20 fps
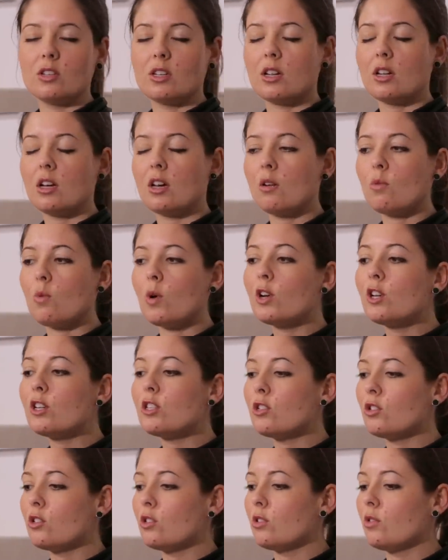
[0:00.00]
And I
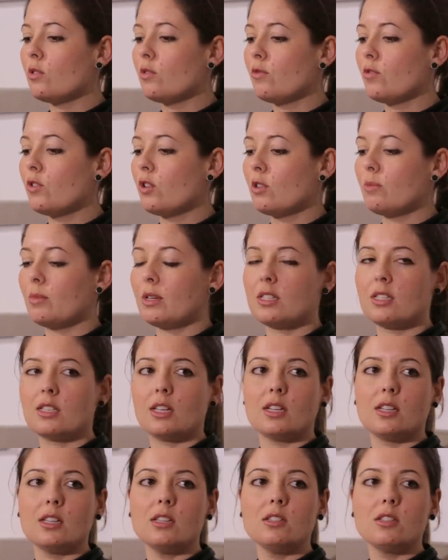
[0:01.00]
wanted to further my
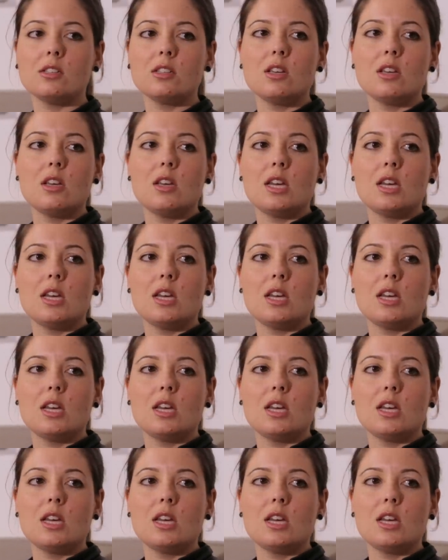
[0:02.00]
studies.